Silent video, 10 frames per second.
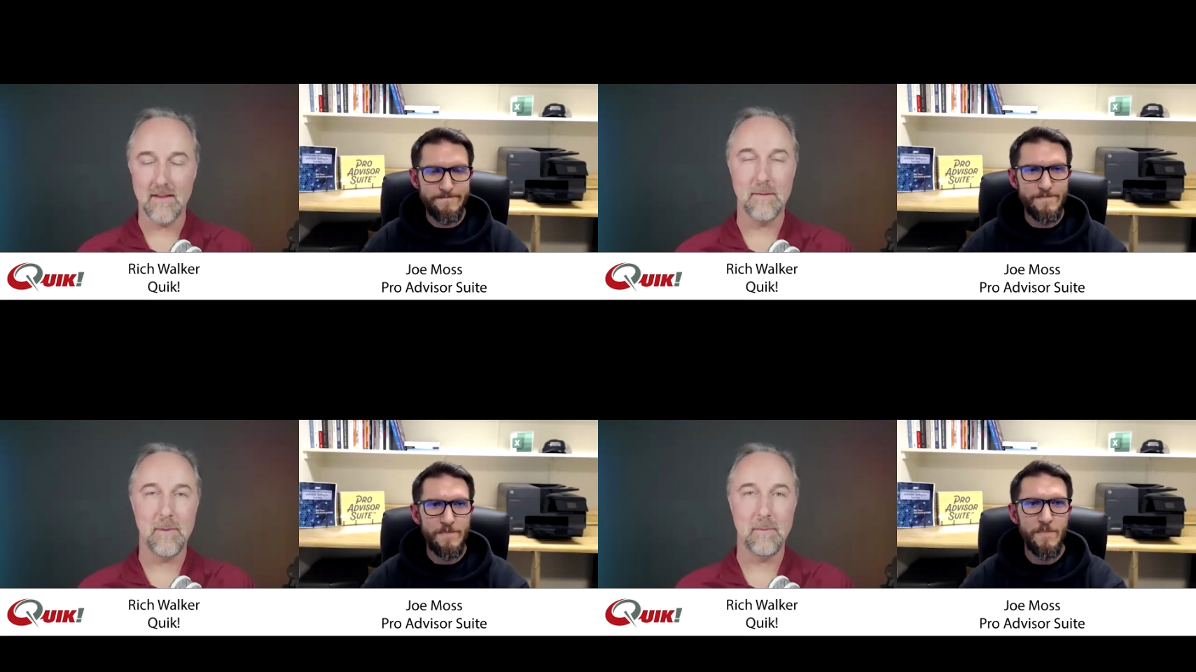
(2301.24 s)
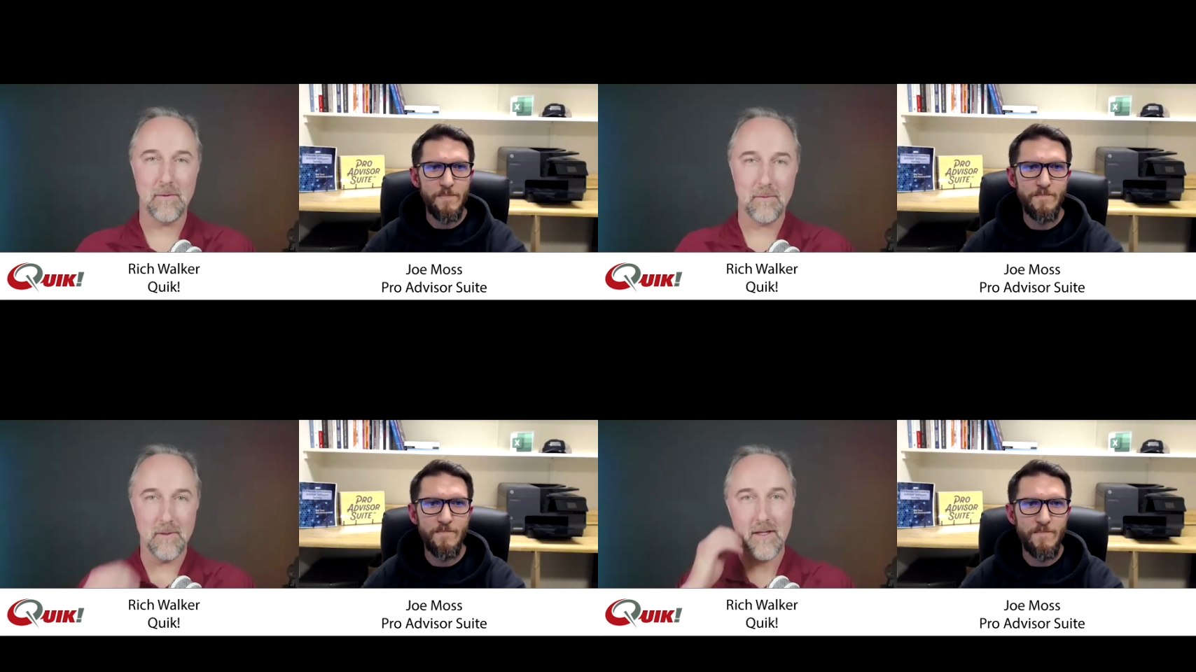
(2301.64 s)
Speaker 1: I think
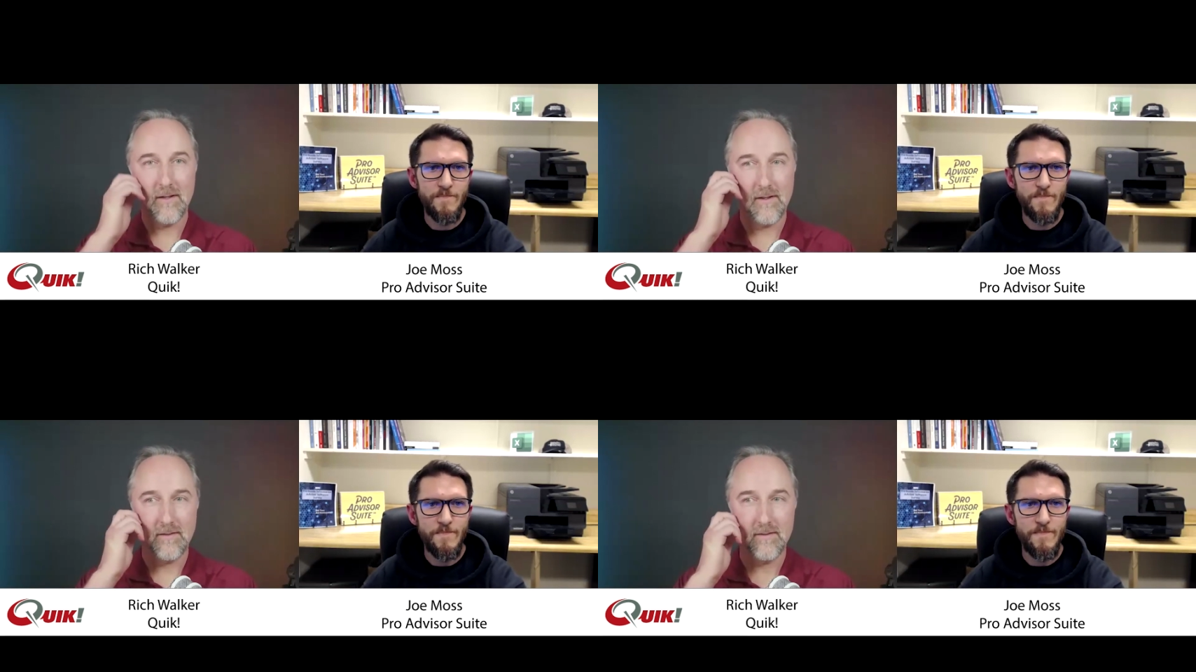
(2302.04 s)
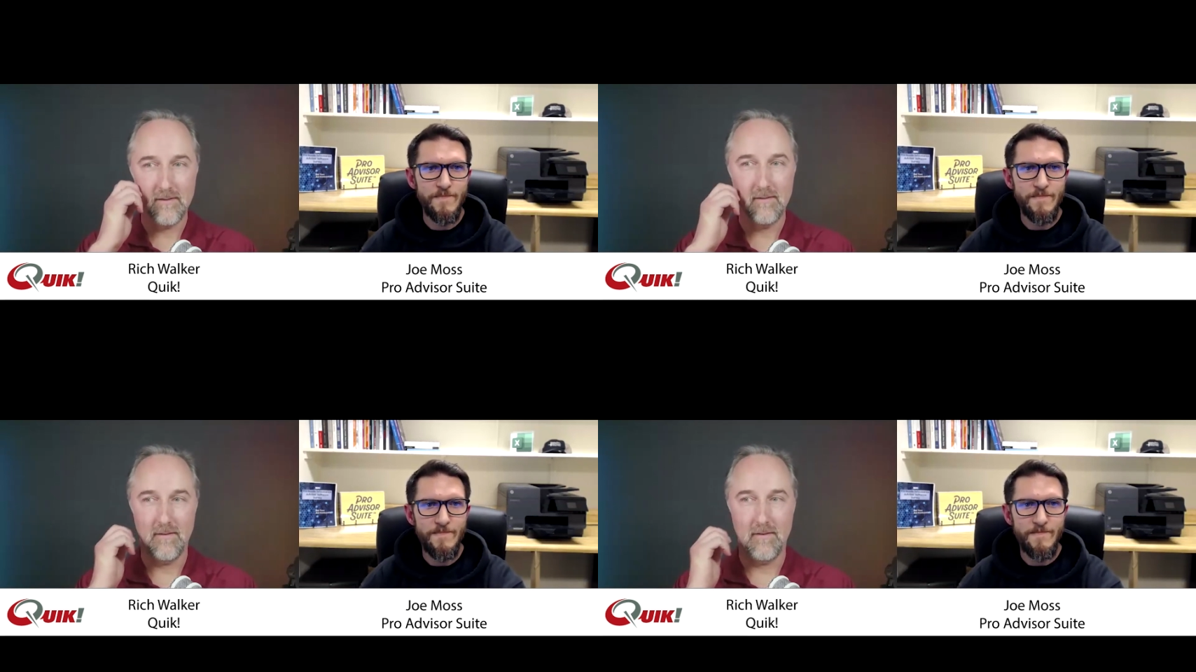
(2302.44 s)
people are really going to
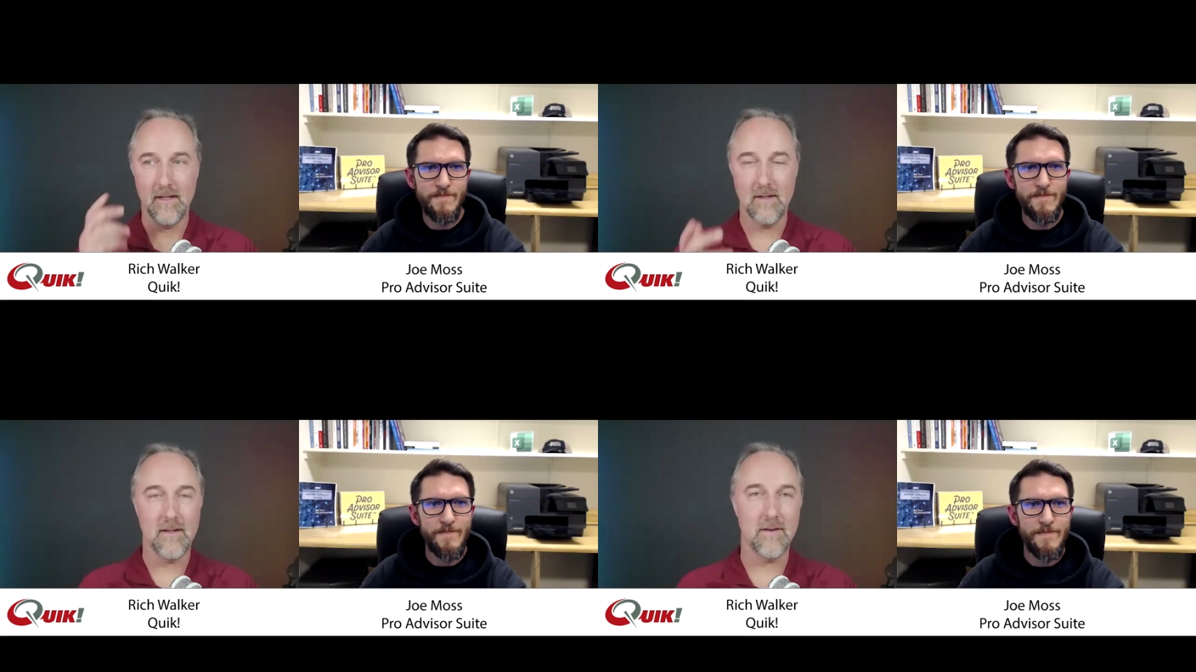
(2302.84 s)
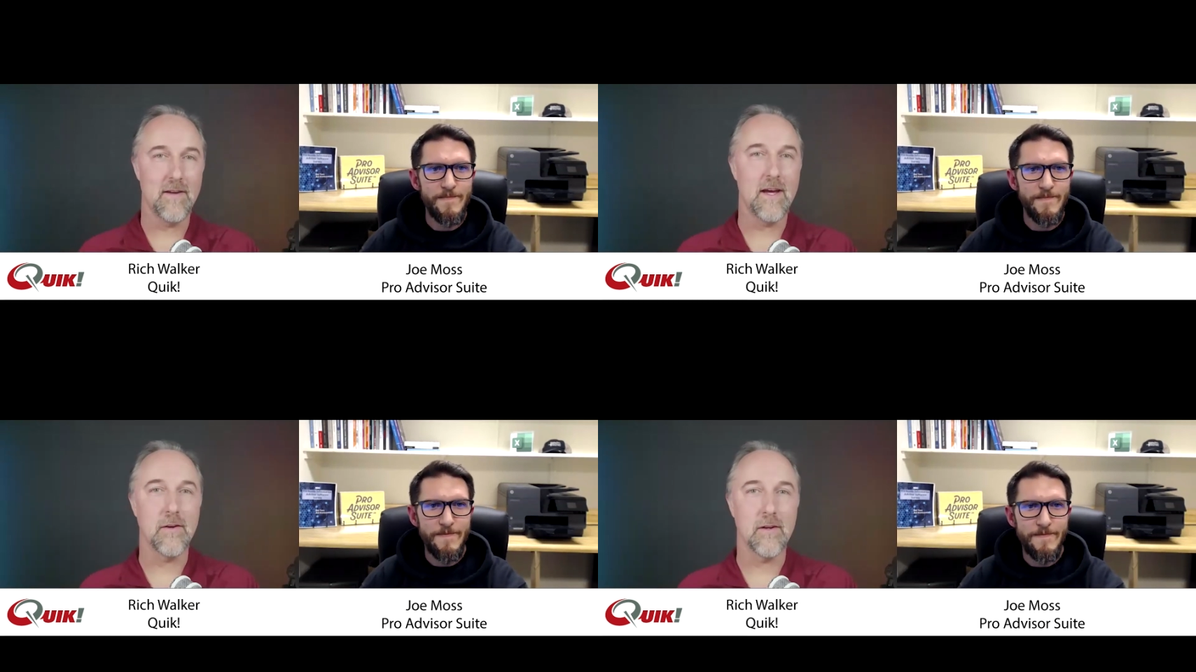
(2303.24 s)
get a lot of
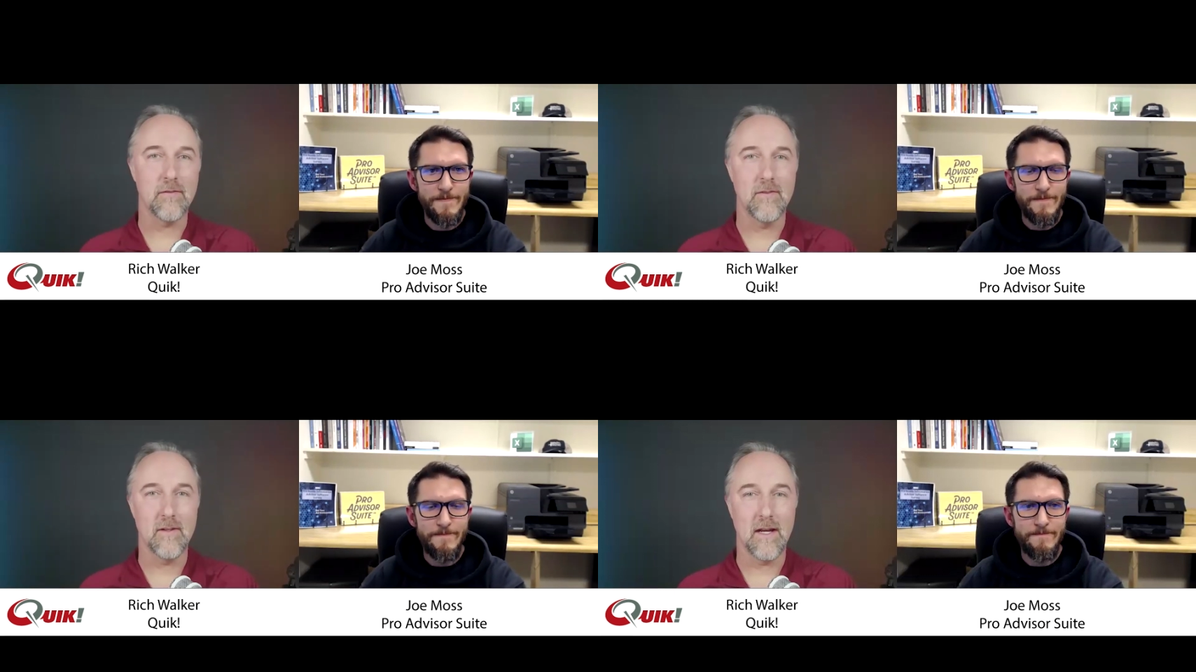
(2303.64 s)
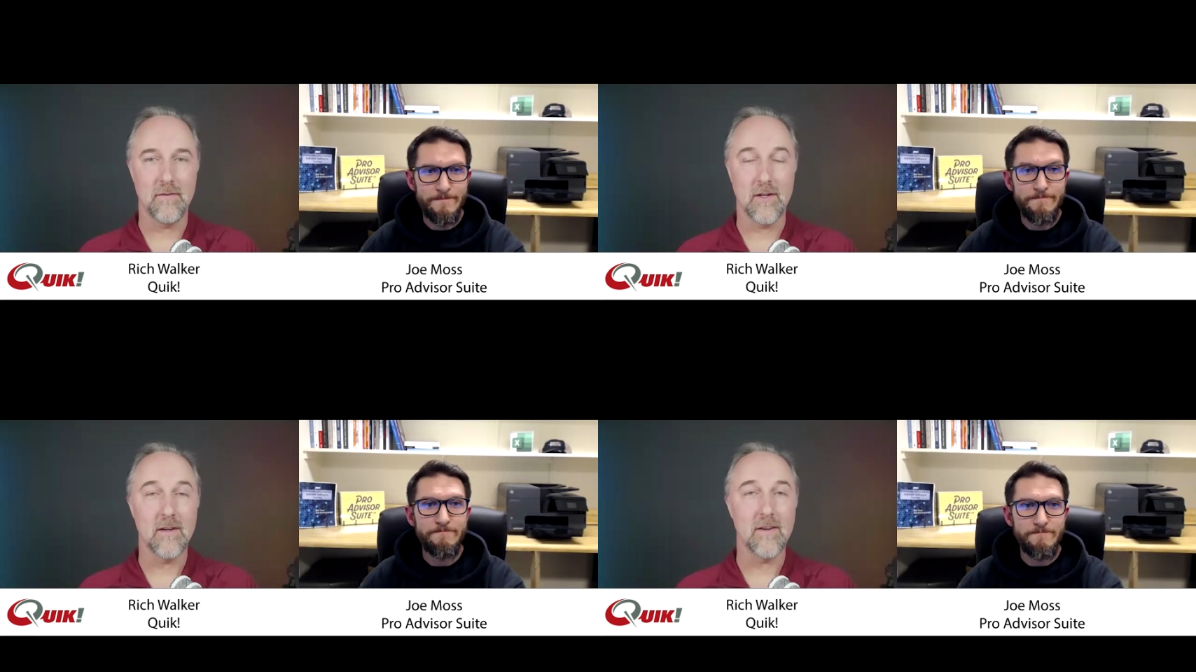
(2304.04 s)
value out
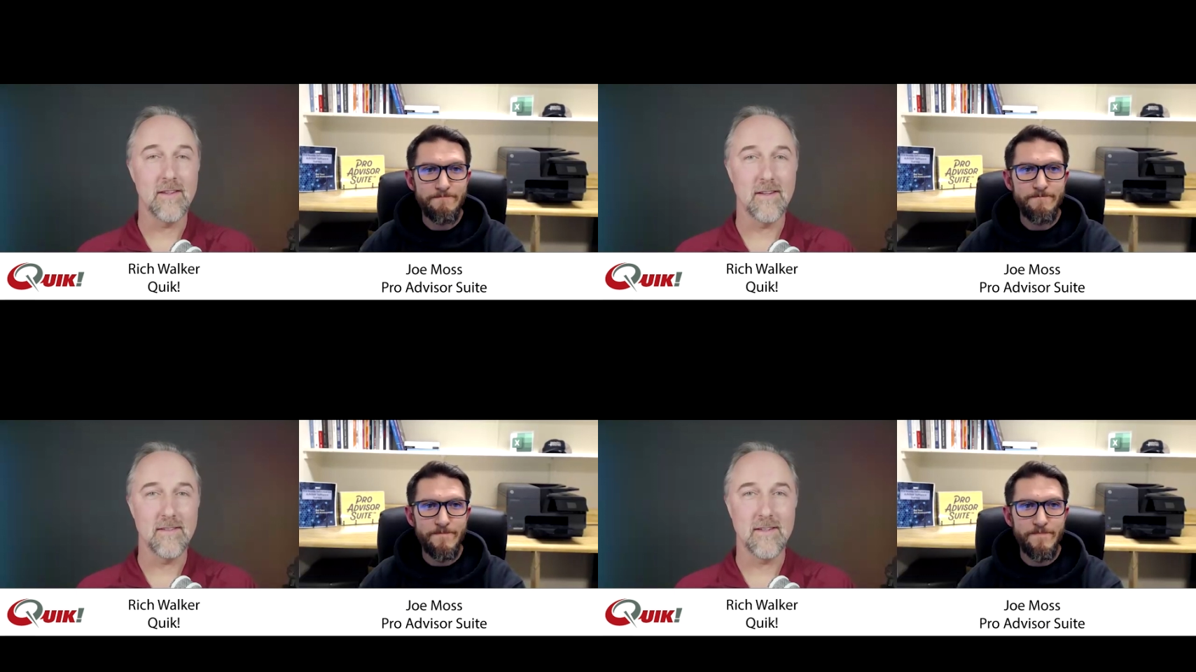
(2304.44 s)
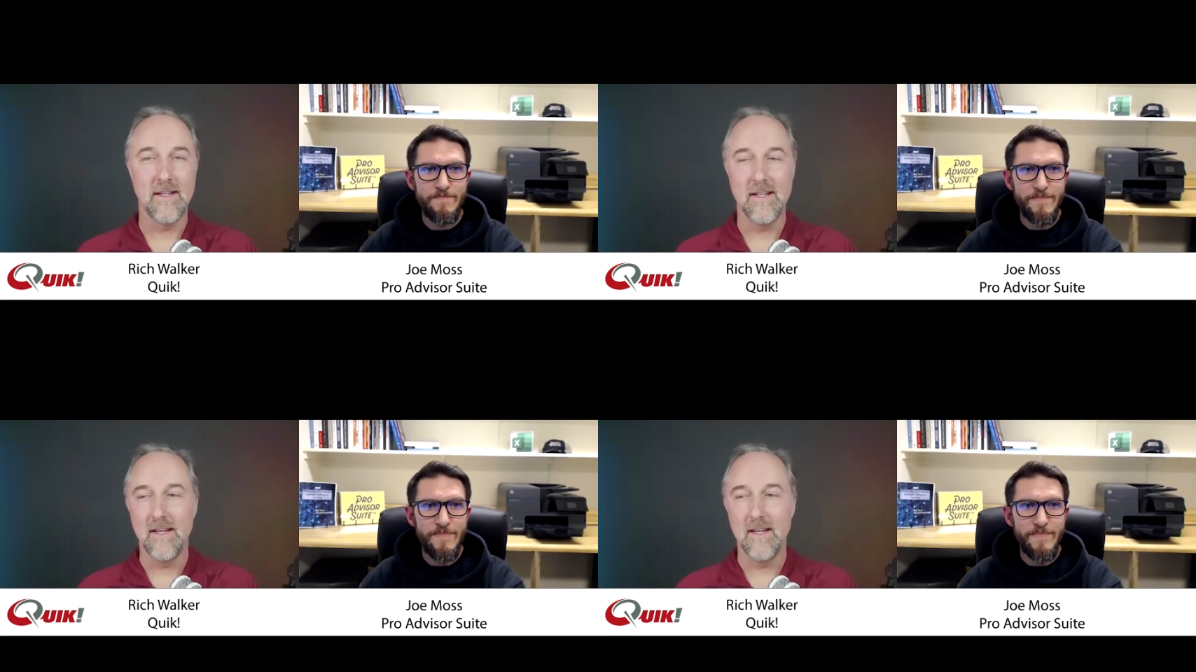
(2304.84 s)
after hearing this